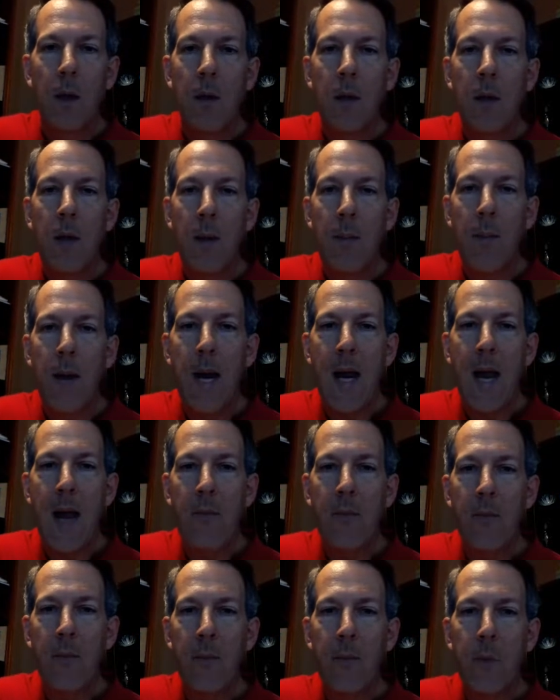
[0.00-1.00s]
They may have
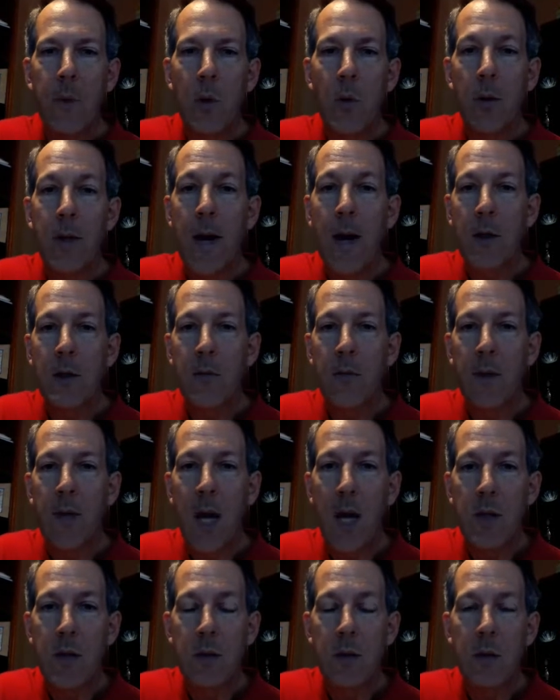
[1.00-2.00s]
mural
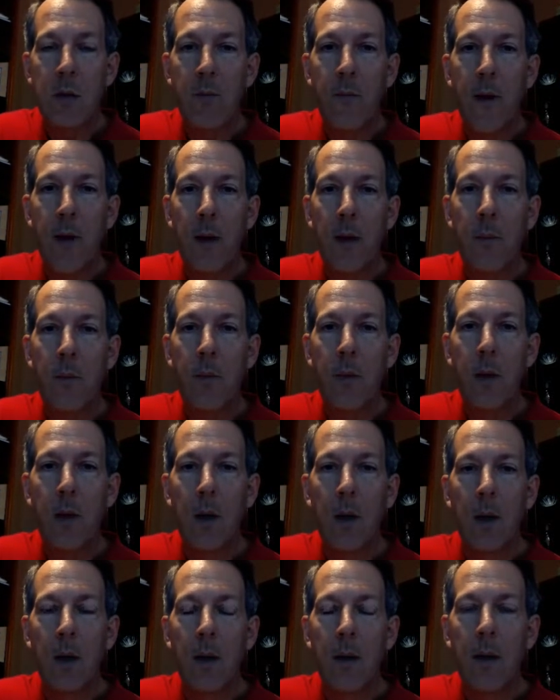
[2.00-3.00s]
calcifications develop.
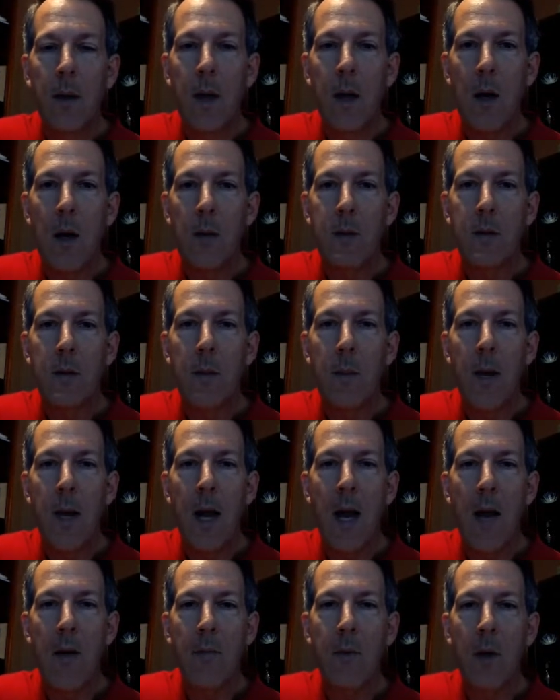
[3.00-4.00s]
They also may
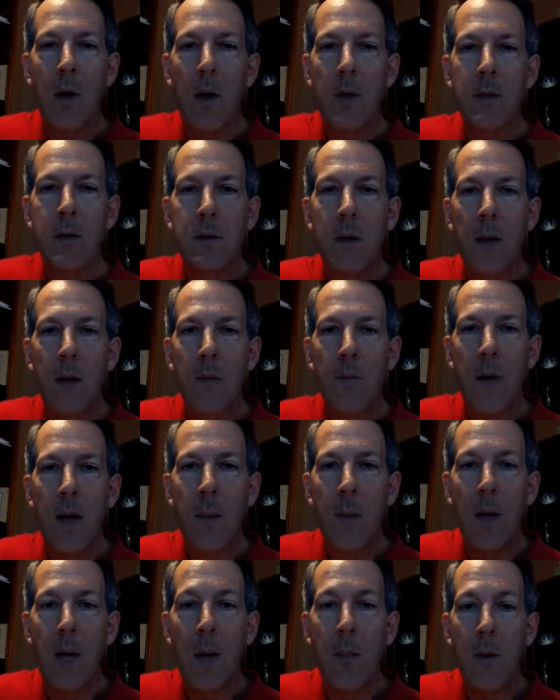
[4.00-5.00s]
have loss of an
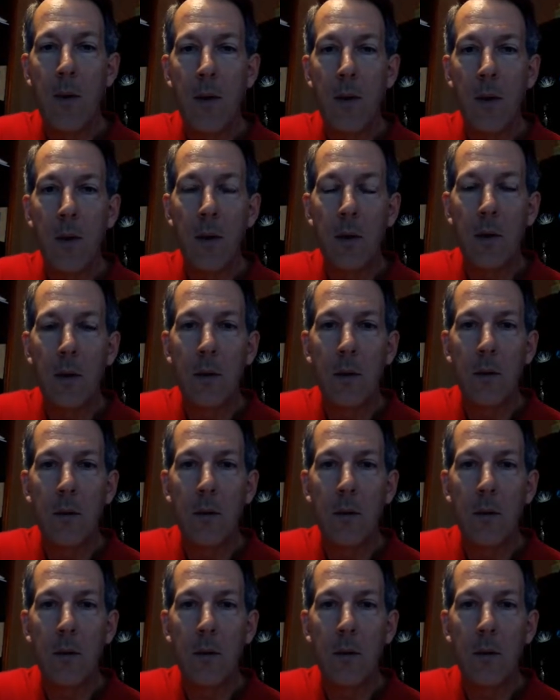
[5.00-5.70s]
epithelial